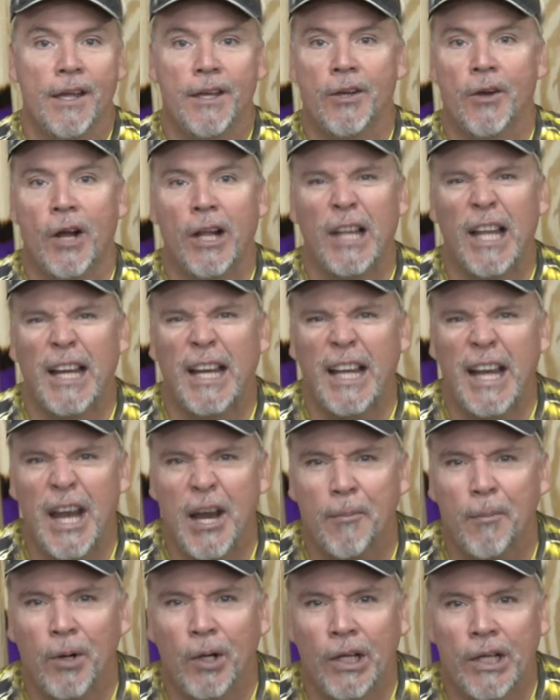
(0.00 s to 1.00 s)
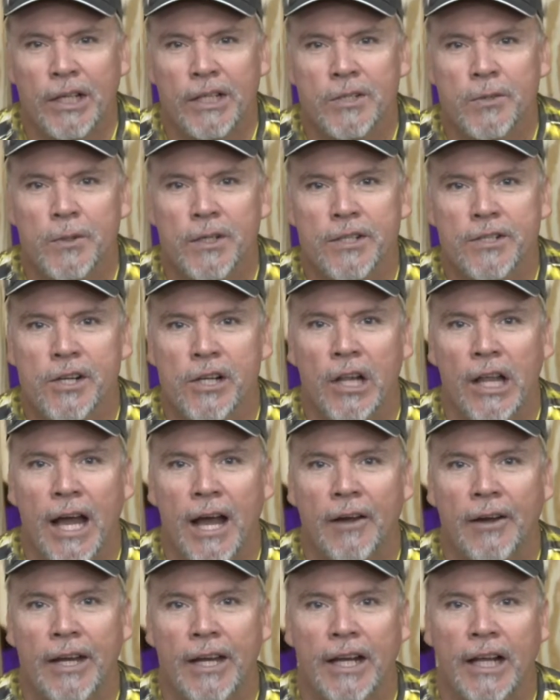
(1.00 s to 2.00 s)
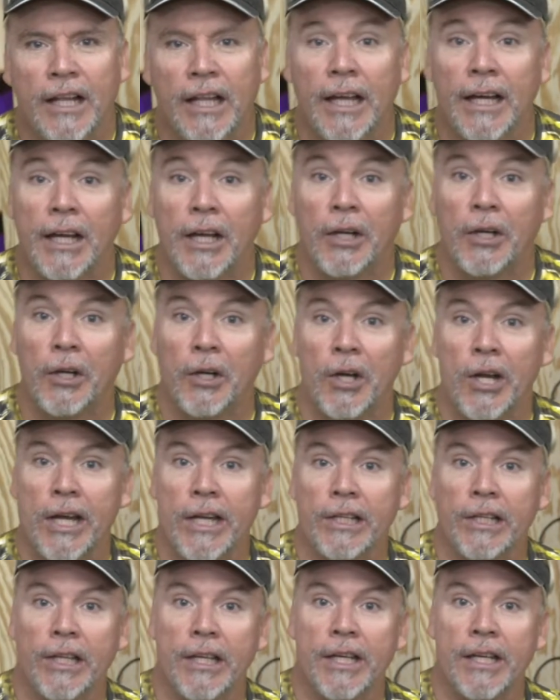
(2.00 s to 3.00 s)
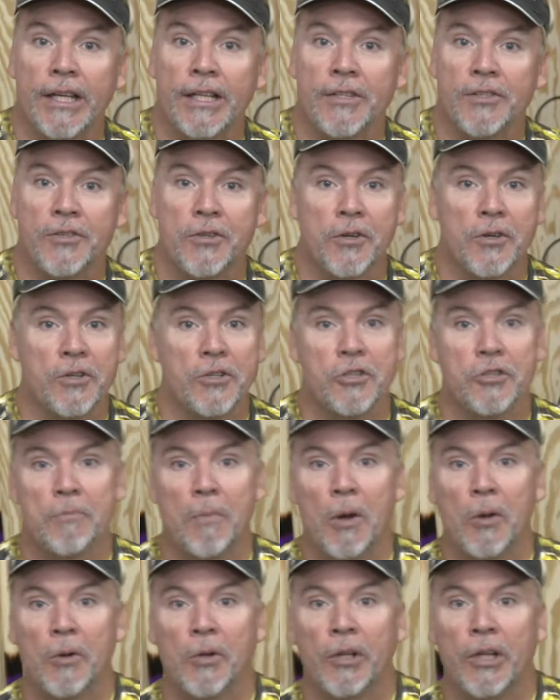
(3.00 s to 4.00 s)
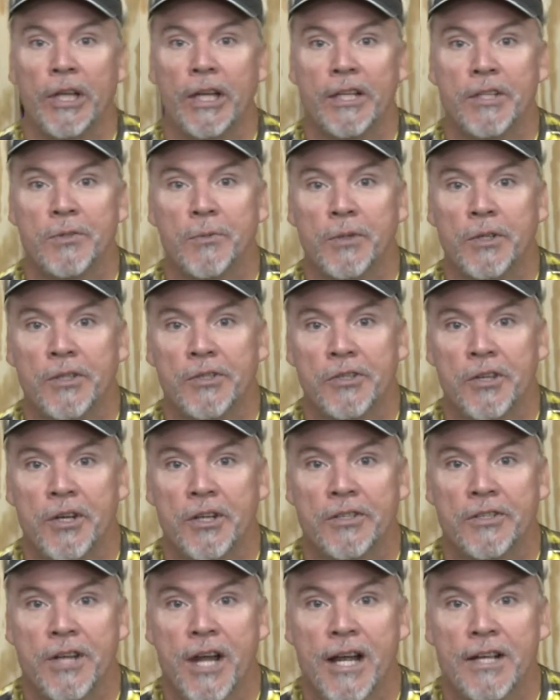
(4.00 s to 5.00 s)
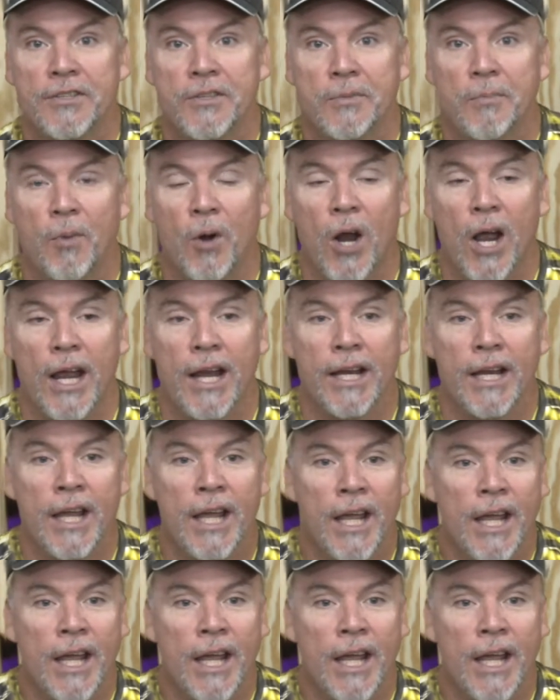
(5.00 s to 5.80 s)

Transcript: You know, I like an amber lens when it's cloudy. I like a green lens or a smoke lens when the sun's nice and bright.